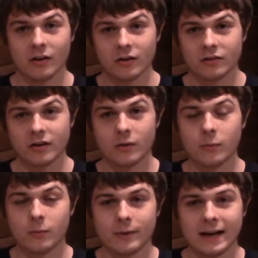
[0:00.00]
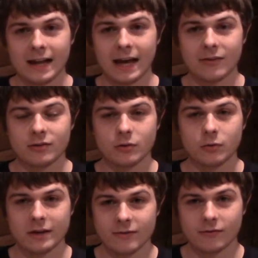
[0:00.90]
So we kind of have to
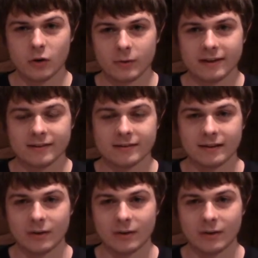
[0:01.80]
refocus